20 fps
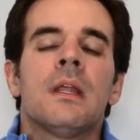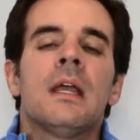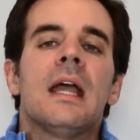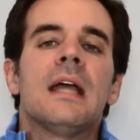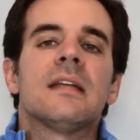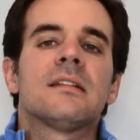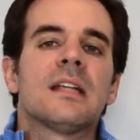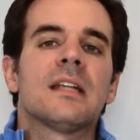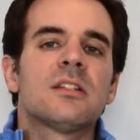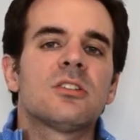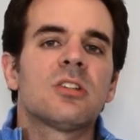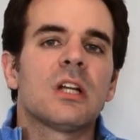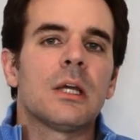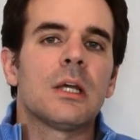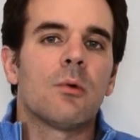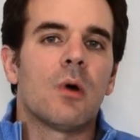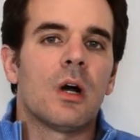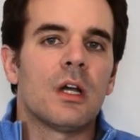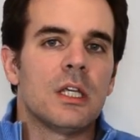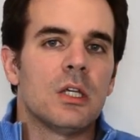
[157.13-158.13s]
essentially
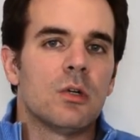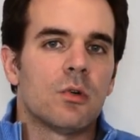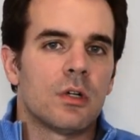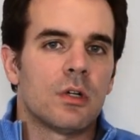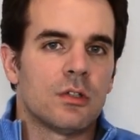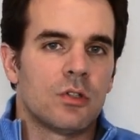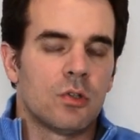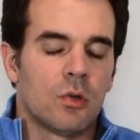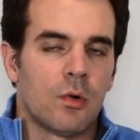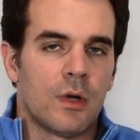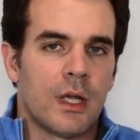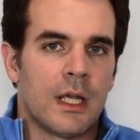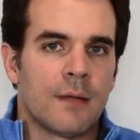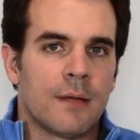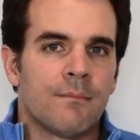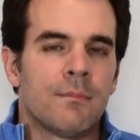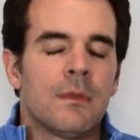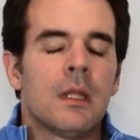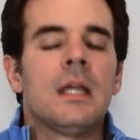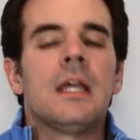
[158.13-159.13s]
what you are
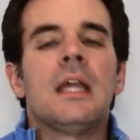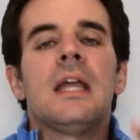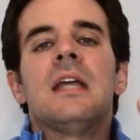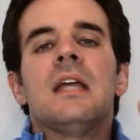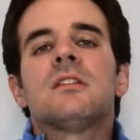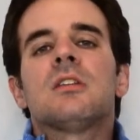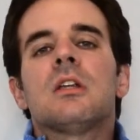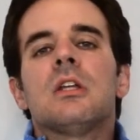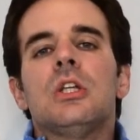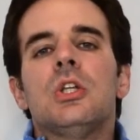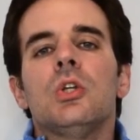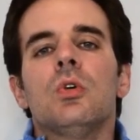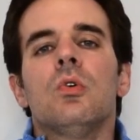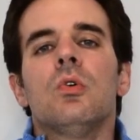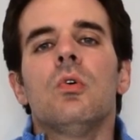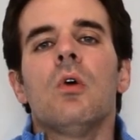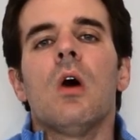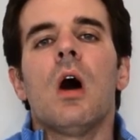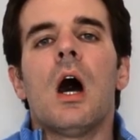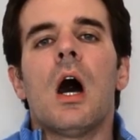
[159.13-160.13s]
doing is
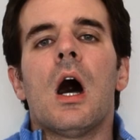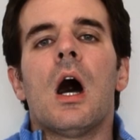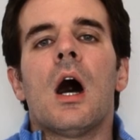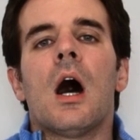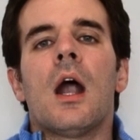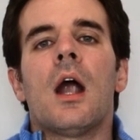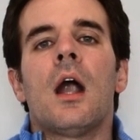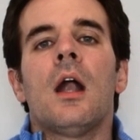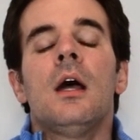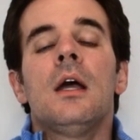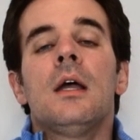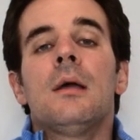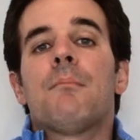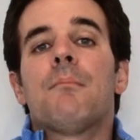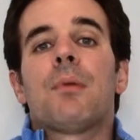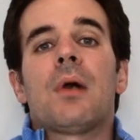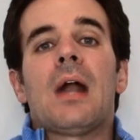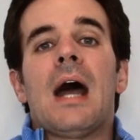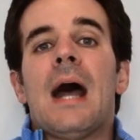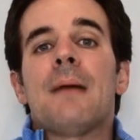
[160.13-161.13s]
you are
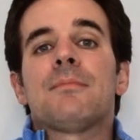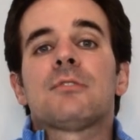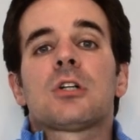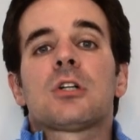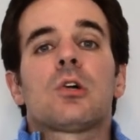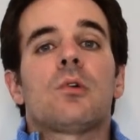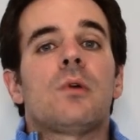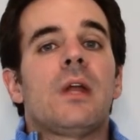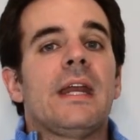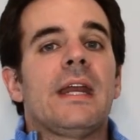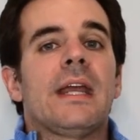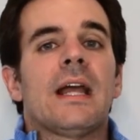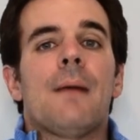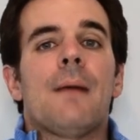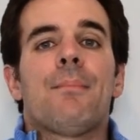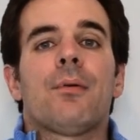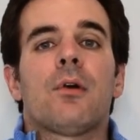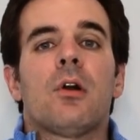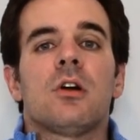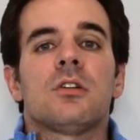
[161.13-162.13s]
perhaps creating a
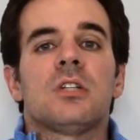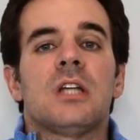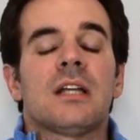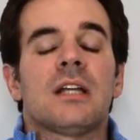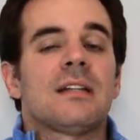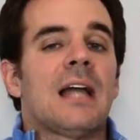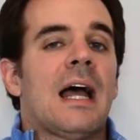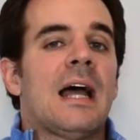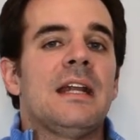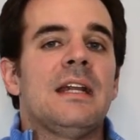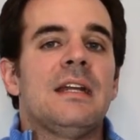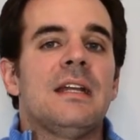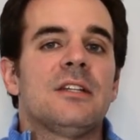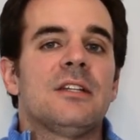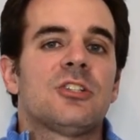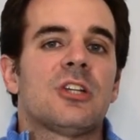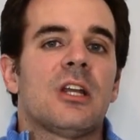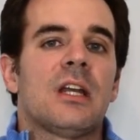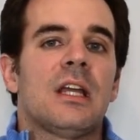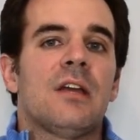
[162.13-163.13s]
project, an
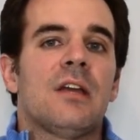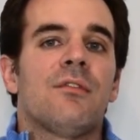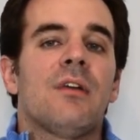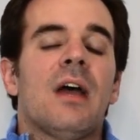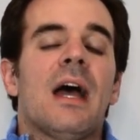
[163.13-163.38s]
initiative,